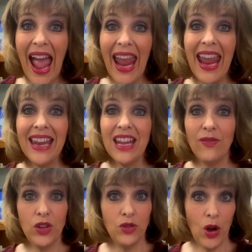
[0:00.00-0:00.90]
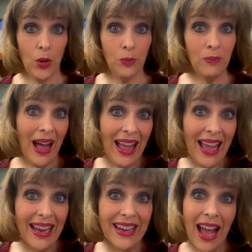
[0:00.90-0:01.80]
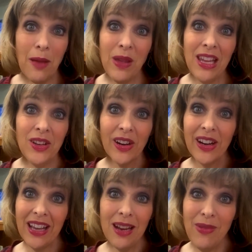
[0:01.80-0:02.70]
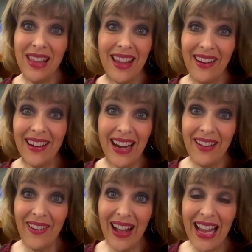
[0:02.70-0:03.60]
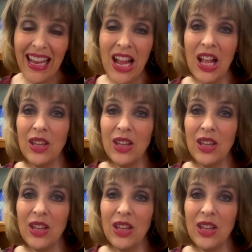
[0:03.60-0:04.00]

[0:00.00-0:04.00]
And if you don't mind, you're gonna be there anyway,